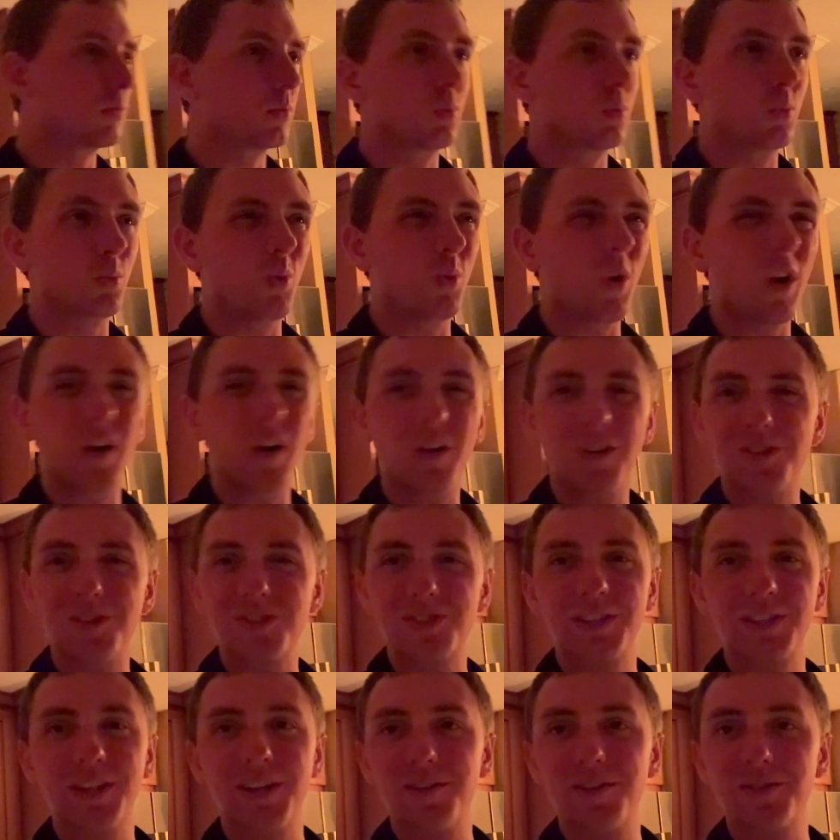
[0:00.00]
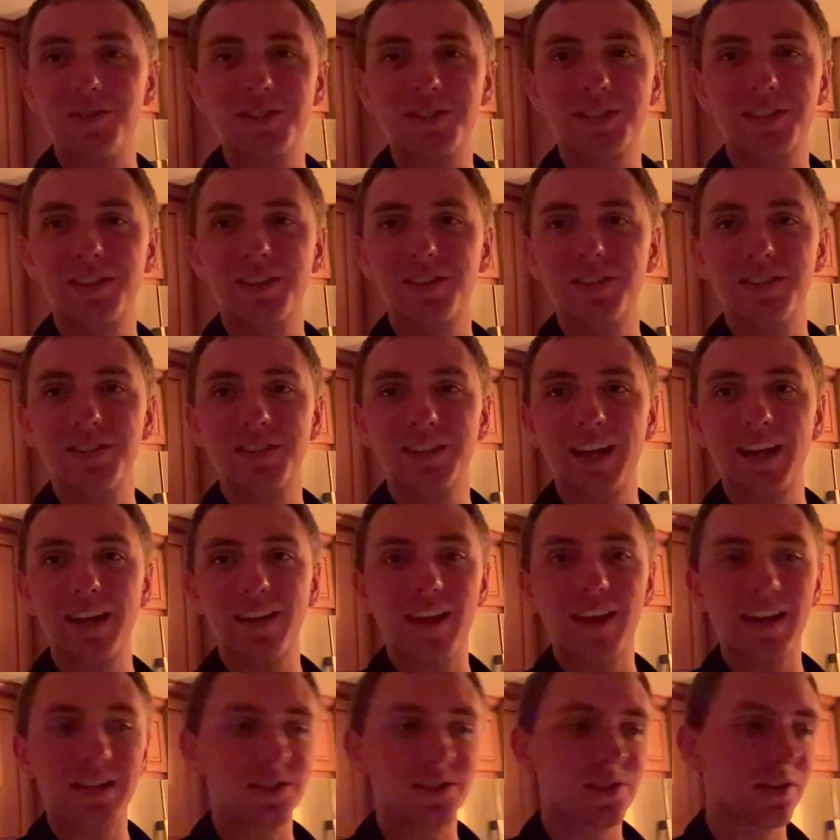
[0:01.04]
walls, you know, just, just kind of
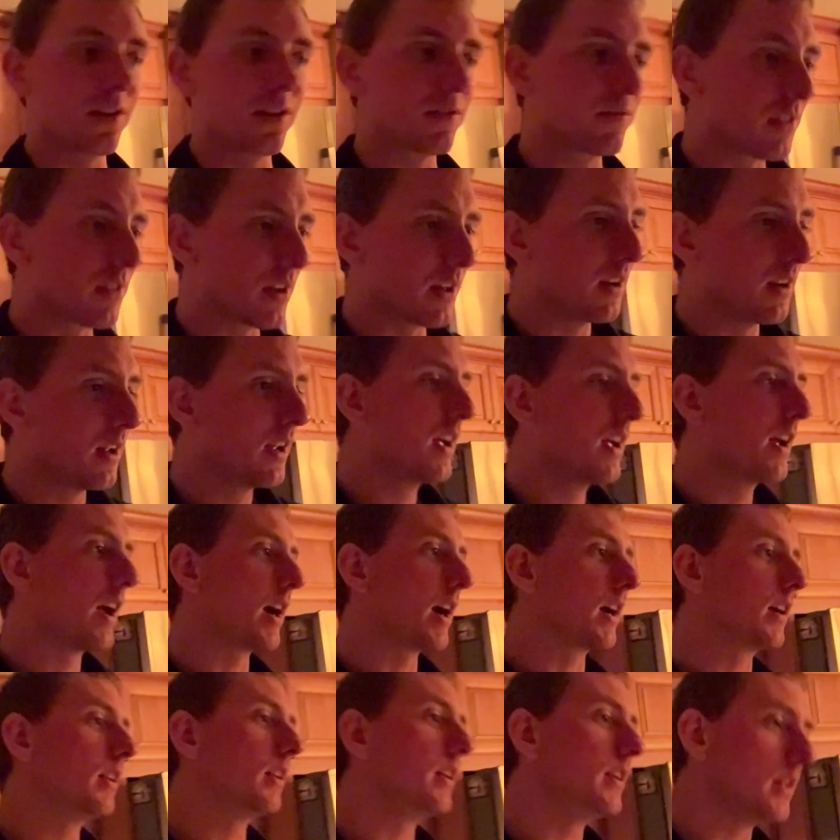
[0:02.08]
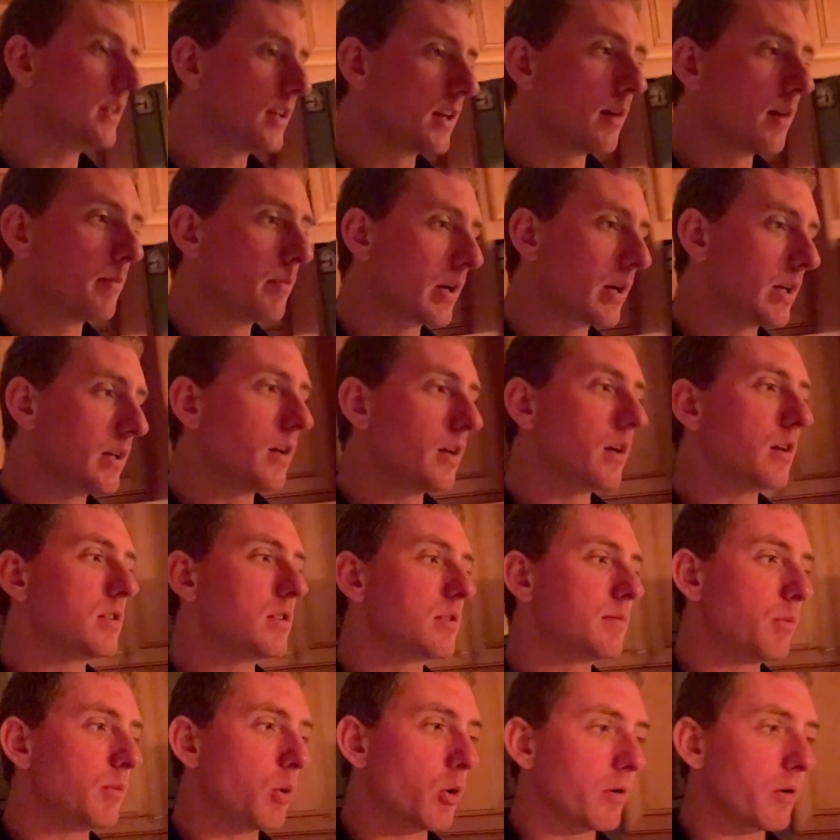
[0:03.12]
that stuff that a cleaning company
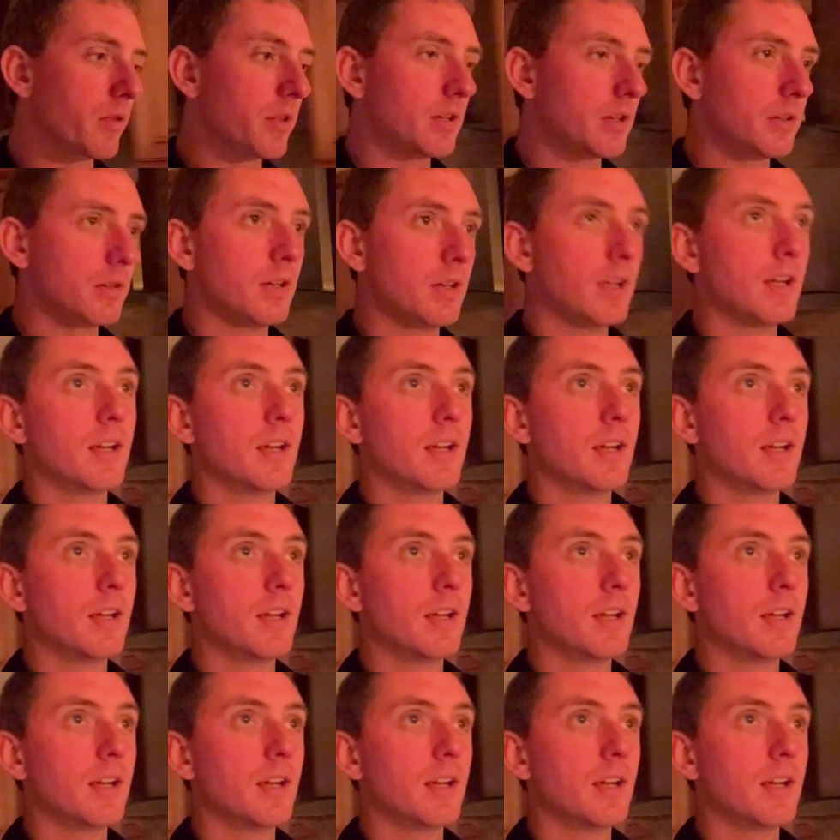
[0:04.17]
does more than